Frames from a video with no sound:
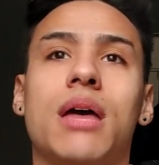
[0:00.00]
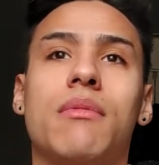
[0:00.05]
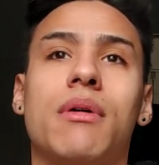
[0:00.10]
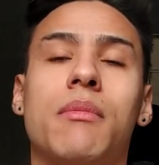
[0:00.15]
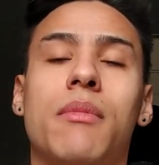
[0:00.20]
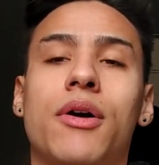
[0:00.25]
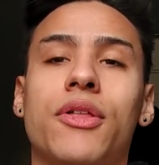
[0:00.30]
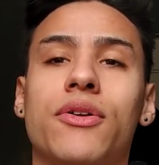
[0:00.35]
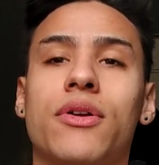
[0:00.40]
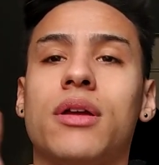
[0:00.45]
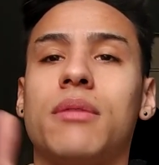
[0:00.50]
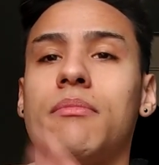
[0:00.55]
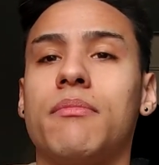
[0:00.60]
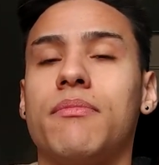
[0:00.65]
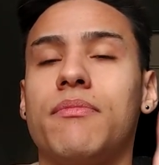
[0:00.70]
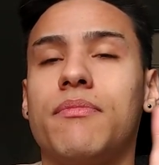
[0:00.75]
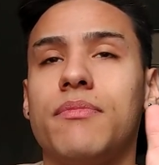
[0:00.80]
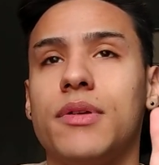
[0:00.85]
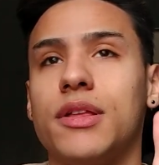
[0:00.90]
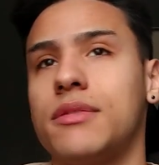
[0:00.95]
My mother
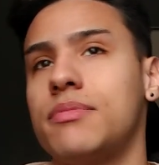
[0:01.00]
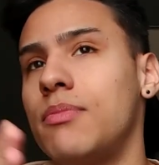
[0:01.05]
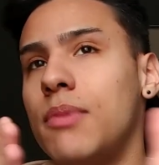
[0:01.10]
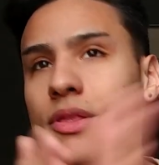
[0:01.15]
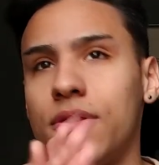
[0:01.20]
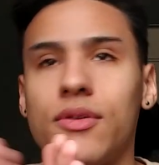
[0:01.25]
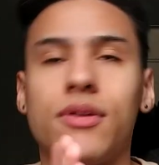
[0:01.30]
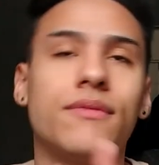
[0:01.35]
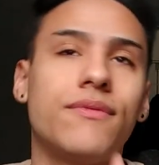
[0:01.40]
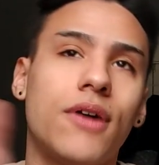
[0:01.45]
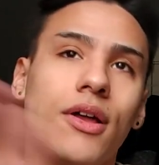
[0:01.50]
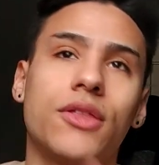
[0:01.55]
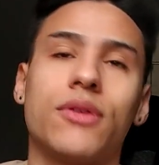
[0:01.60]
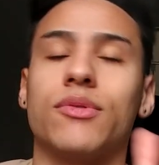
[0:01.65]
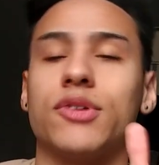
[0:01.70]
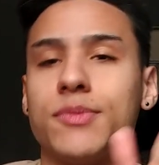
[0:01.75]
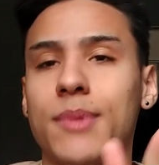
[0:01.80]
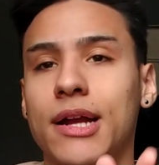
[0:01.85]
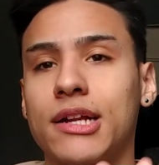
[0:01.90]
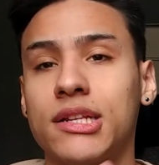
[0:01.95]
and father
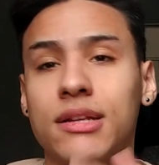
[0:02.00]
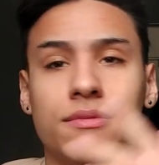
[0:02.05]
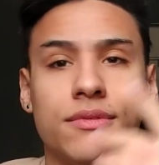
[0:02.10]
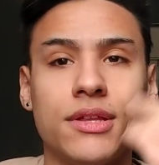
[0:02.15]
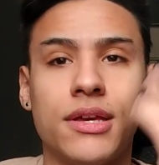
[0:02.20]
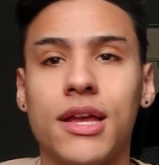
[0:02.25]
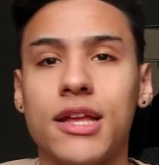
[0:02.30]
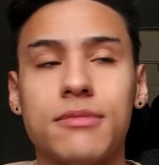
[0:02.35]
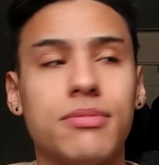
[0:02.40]
respectively.